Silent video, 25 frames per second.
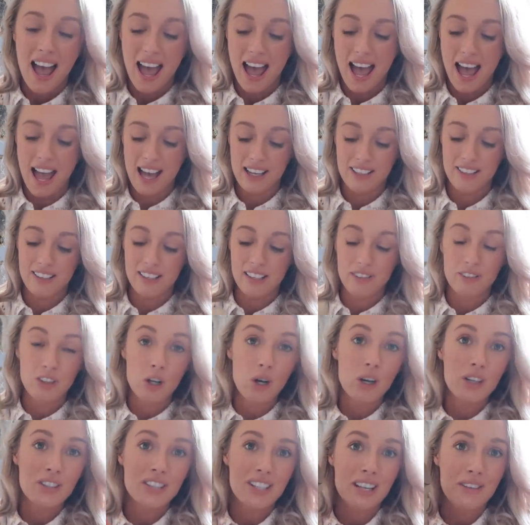and they've
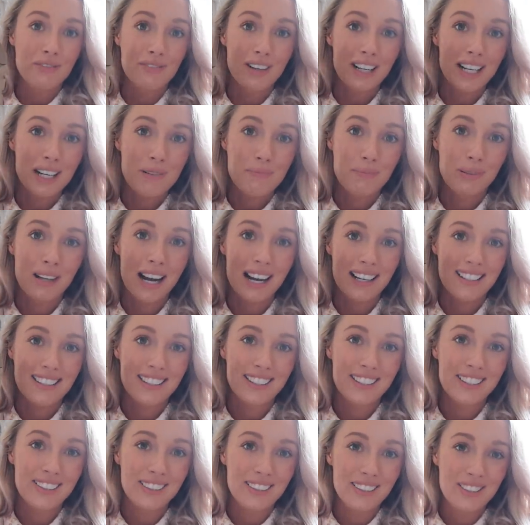got a very
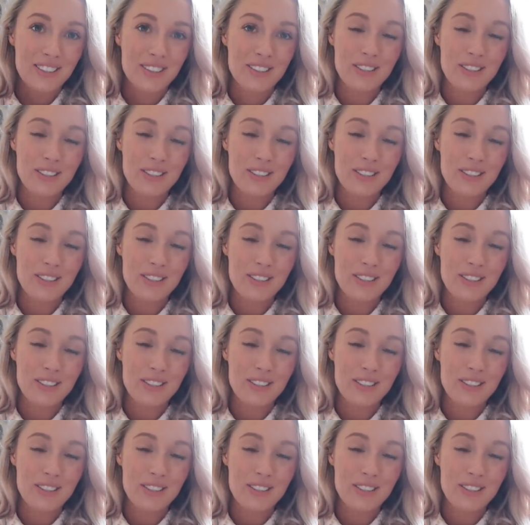practical